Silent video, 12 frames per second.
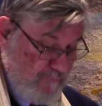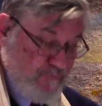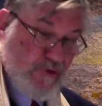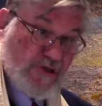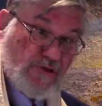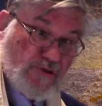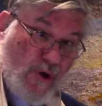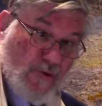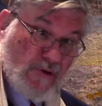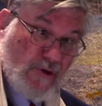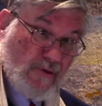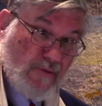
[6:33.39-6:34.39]
for a
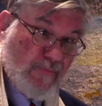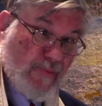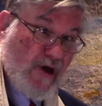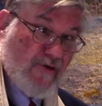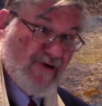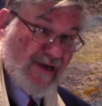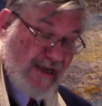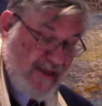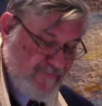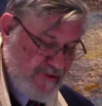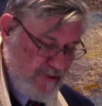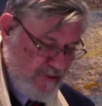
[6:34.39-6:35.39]
total of
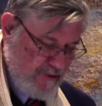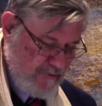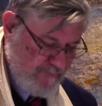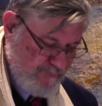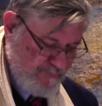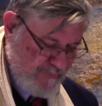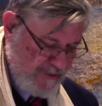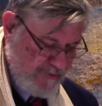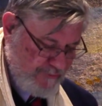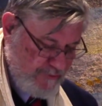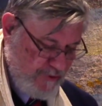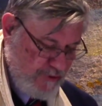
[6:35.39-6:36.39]
11
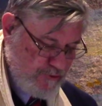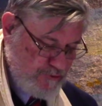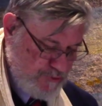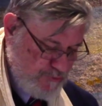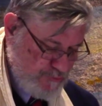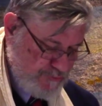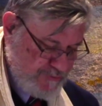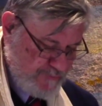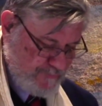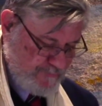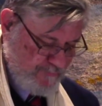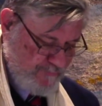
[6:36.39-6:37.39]
million Jews.